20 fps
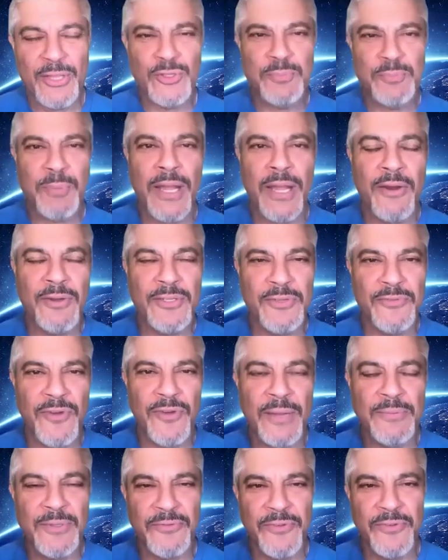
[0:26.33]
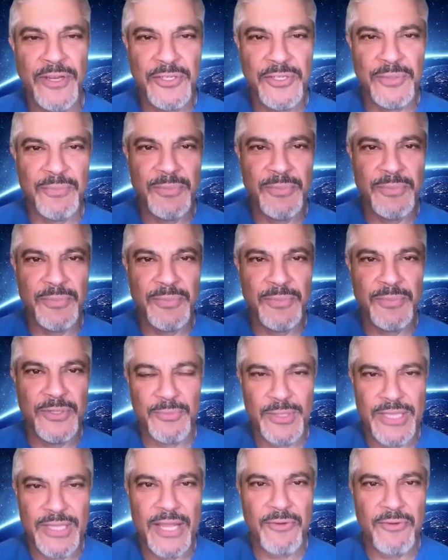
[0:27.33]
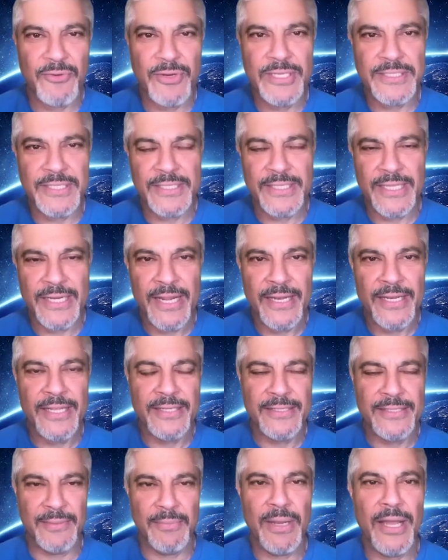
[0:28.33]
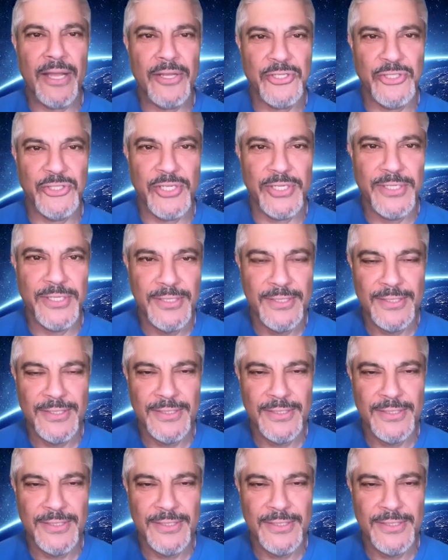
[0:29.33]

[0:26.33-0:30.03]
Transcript: powers of observation, Bruce, and with that reasoning, then I need some oxygen.